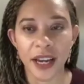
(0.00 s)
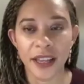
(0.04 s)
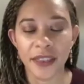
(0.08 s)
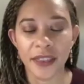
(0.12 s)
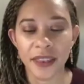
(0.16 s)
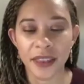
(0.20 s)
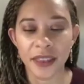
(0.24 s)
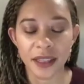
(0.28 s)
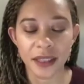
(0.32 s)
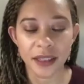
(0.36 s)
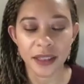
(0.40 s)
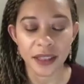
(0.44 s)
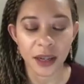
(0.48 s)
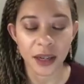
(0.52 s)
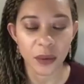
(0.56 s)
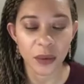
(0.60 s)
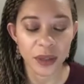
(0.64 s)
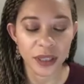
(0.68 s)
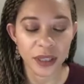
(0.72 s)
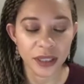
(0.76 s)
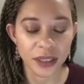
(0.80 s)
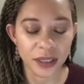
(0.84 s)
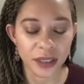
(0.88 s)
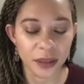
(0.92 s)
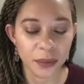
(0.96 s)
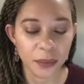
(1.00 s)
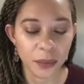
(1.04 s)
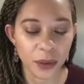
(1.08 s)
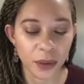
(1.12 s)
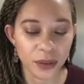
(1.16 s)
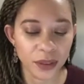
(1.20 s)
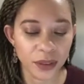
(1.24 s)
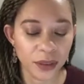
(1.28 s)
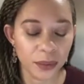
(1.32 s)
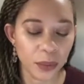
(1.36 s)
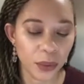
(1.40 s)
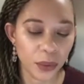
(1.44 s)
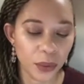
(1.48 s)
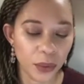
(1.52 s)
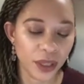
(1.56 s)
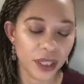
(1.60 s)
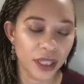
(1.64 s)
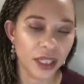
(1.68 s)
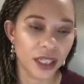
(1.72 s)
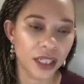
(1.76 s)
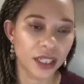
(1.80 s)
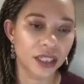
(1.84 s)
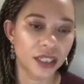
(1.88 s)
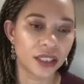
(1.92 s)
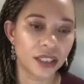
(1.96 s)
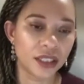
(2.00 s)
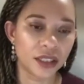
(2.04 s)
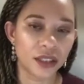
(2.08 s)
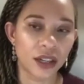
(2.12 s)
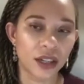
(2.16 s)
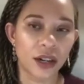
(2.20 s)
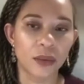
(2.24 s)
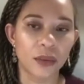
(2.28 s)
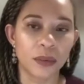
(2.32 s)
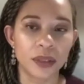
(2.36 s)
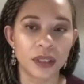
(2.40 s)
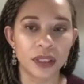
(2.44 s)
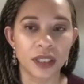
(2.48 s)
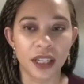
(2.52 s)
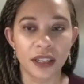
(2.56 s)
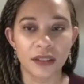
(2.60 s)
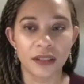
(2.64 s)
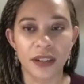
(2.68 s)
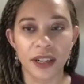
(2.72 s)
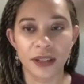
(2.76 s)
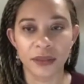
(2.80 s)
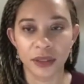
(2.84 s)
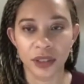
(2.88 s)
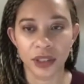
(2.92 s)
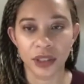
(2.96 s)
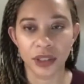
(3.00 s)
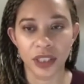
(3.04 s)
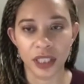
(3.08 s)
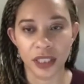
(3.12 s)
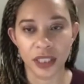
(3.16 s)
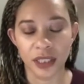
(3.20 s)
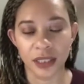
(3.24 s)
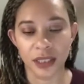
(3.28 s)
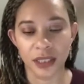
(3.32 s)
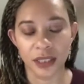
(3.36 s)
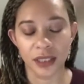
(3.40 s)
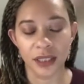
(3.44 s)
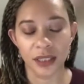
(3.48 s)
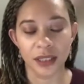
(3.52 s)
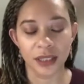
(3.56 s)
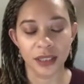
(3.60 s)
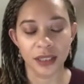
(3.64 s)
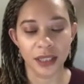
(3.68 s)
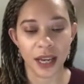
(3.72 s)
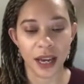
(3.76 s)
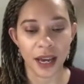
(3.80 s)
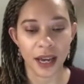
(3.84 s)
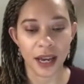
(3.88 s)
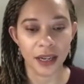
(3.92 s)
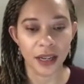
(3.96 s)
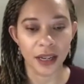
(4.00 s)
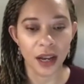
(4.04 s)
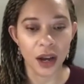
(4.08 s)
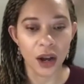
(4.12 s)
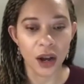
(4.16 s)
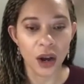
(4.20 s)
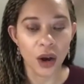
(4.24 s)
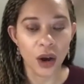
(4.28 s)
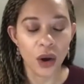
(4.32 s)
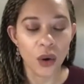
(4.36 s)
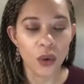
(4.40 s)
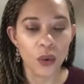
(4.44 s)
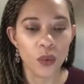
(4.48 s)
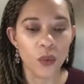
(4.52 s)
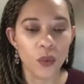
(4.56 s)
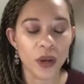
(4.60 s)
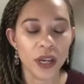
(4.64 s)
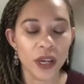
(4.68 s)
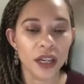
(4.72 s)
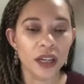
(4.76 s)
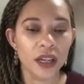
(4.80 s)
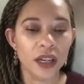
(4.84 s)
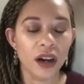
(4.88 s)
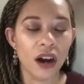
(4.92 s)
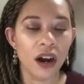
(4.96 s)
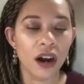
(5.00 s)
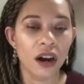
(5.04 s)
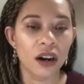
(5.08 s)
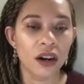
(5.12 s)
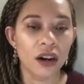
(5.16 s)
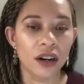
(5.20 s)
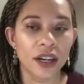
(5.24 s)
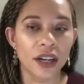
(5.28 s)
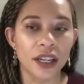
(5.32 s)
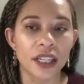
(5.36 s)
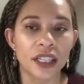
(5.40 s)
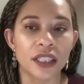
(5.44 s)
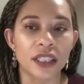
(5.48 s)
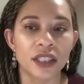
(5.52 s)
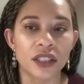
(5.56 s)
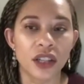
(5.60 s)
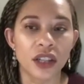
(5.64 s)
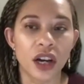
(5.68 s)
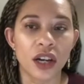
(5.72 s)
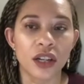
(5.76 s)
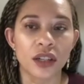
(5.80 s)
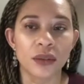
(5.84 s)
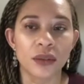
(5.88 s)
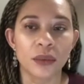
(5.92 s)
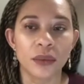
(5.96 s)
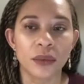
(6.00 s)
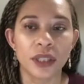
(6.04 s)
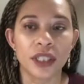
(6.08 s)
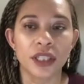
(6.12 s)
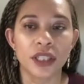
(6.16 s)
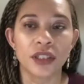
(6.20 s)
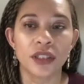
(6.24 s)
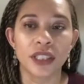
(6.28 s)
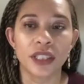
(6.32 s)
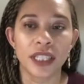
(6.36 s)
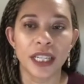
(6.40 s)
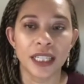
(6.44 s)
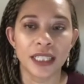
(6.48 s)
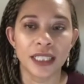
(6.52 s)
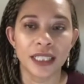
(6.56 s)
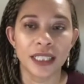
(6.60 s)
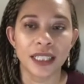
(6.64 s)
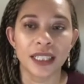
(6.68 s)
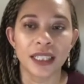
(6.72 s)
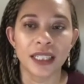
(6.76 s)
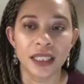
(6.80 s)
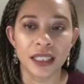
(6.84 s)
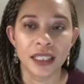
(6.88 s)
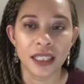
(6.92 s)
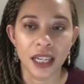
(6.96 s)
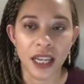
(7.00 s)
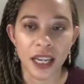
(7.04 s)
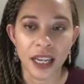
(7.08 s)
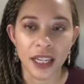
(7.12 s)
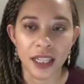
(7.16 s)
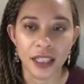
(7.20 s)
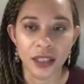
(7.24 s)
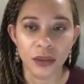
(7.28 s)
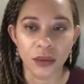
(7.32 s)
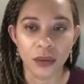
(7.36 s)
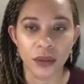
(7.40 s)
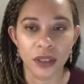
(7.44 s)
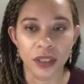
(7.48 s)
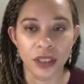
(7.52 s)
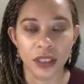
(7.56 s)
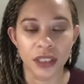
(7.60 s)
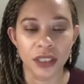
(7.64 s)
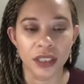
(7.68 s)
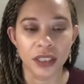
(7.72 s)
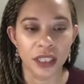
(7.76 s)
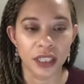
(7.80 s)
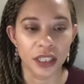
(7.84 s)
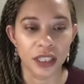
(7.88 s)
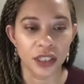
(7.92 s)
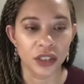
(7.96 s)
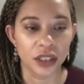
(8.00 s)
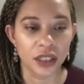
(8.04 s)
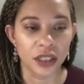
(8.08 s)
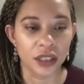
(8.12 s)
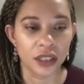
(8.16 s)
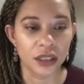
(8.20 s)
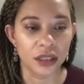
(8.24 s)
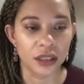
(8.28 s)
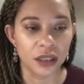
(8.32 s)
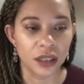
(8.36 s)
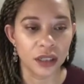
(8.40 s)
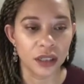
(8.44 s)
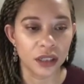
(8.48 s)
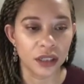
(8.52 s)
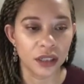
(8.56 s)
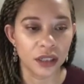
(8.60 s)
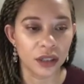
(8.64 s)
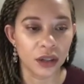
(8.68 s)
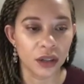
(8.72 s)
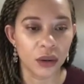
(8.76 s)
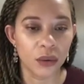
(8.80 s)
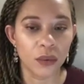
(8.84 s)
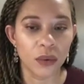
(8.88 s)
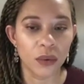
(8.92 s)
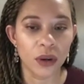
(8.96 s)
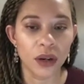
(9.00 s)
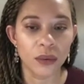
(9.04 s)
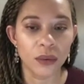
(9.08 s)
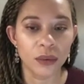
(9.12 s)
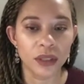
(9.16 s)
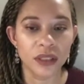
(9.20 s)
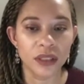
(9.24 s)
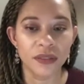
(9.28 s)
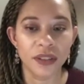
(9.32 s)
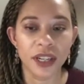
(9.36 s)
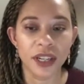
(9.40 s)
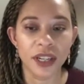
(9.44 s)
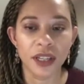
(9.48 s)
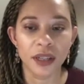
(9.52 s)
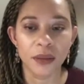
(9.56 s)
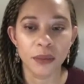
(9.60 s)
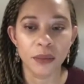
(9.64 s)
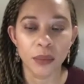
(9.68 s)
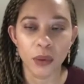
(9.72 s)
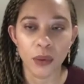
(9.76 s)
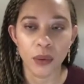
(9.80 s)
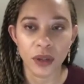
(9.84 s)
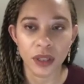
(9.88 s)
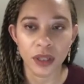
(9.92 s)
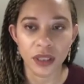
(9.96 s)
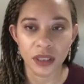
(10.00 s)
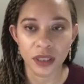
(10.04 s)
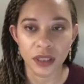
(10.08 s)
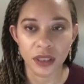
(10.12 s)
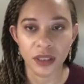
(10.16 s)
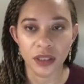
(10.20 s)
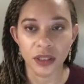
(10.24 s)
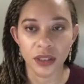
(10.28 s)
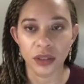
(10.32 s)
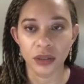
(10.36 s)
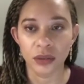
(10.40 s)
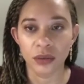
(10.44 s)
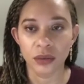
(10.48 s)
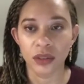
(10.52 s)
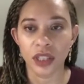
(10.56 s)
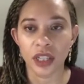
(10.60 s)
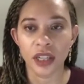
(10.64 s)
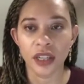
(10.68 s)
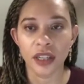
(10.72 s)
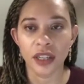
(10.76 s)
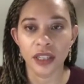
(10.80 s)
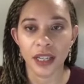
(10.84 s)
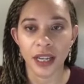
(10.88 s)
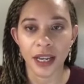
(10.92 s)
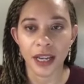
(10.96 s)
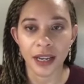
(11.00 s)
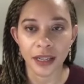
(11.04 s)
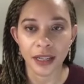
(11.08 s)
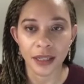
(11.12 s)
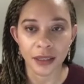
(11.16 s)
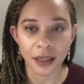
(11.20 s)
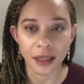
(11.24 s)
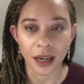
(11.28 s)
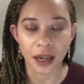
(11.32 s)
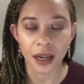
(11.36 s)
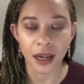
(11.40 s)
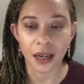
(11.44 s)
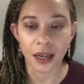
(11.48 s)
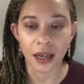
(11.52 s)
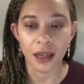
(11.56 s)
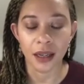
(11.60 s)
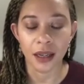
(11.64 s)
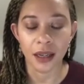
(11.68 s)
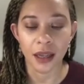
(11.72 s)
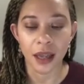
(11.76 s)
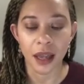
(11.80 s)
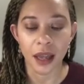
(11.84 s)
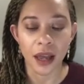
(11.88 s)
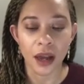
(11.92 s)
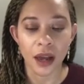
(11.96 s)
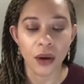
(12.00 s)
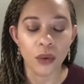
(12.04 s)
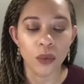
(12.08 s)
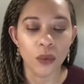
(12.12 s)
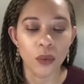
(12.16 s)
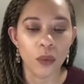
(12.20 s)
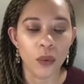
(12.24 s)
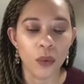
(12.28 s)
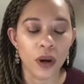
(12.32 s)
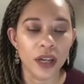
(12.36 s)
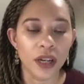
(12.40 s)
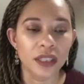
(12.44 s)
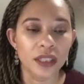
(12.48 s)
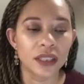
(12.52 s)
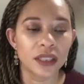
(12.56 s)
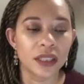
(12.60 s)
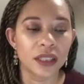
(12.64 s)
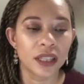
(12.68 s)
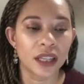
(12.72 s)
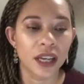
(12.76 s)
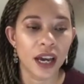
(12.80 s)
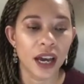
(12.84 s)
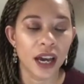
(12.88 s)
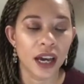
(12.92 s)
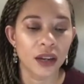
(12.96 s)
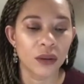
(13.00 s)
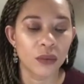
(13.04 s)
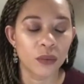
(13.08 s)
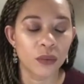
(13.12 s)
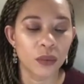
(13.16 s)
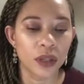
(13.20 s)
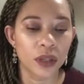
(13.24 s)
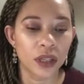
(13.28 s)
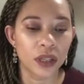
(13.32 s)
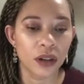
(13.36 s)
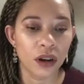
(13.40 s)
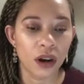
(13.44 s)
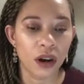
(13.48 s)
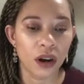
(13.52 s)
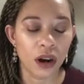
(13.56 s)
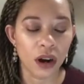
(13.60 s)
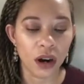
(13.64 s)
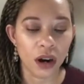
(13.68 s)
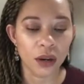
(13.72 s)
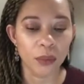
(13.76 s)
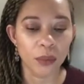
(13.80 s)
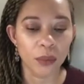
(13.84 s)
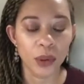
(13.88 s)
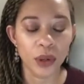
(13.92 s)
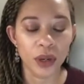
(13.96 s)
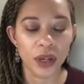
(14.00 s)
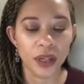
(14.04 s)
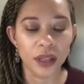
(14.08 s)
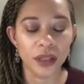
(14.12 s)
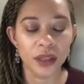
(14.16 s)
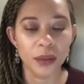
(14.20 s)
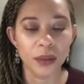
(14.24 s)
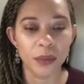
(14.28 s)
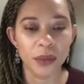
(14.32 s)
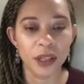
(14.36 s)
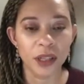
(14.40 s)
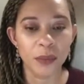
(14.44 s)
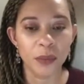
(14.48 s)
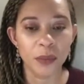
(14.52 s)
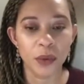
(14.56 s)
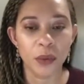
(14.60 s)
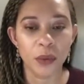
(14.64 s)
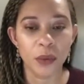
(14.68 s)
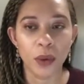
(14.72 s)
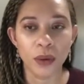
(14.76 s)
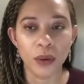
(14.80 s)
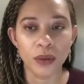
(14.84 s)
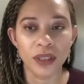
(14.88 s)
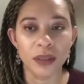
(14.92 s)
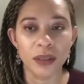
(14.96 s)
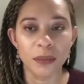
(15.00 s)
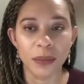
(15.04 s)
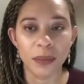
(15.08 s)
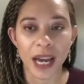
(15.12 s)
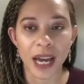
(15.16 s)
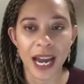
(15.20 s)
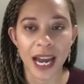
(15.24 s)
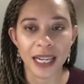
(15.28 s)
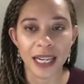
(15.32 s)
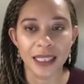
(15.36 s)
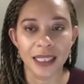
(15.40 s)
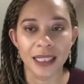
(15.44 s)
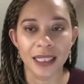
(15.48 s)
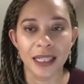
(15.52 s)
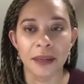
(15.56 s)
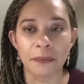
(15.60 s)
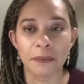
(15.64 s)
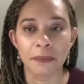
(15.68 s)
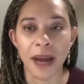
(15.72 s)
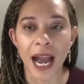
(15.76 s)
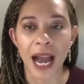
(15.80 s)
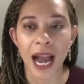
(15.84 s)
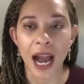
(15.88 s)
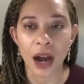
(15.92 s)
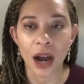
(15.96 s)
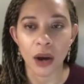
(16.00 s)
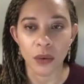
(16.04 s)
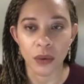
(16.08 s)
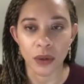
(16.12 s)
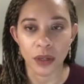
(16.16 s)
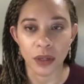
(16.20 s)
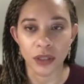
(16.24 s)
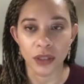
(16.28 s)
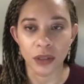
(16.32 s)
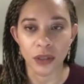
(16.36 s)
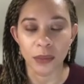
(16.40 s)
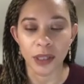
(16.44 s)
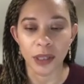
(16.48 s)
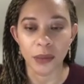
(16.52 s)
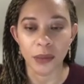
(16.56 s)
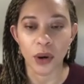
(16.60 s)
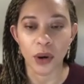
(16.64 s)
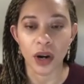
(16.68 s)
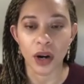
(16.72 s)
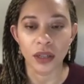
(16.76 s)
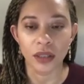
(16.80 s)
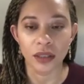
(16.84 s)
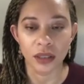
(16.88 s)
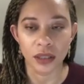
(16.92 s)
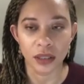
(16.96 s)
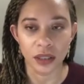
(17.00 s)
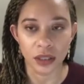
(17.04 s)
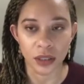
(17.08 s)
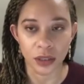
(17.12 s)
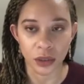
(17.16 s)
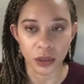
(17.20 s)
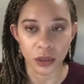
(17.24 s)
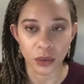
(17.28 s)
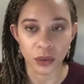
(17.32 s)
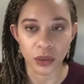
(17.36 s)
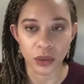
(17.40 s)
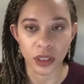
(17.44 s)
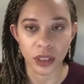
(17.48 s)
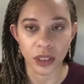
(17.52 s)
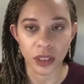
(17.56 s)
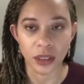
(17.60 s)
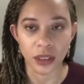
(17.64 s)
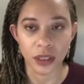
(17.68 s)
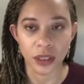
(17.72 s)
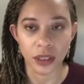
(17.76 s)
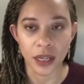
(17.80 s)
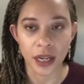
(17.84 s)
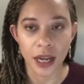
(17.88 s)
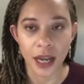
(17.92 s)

think that what's the most important thing to start with Life After Justice is that we are an exoneree created and led organization. What was very important to Jarrett and I was that we are putting the people most impacted in power to be a part of the solution.